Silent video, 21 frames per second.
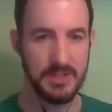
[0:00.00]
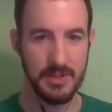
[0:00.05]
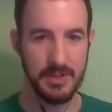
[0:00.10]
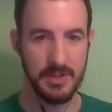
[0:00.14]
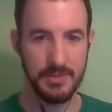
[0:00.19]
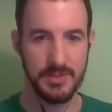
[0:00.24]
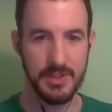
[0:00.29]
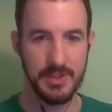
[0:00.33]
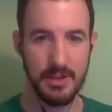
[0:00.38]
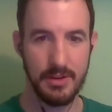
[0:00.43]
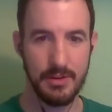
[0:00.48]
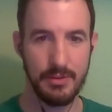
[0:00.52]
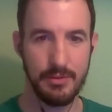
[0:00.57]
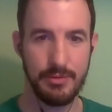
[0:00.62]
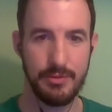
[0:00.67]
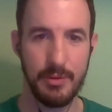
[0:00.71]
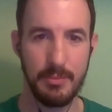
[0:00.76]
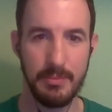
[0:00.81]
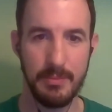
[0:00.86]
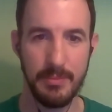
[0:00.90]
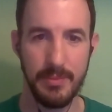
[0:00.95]
I was thinking of
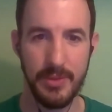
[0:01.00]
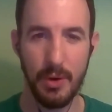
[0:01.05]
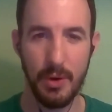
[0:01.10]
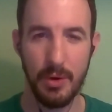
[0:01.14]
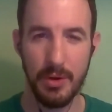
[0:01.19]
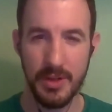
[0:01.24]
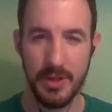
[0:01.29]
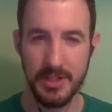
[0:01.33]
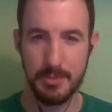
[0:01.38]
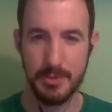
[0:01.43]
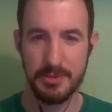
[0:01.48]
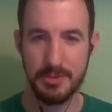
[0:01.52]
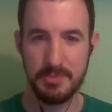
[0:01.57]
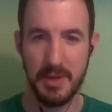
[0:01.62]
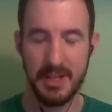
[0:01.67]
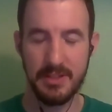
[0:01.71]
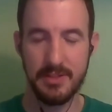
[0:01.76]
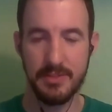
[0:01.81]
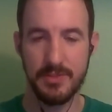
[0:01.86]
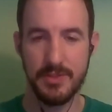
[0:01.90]
from the audience perspective.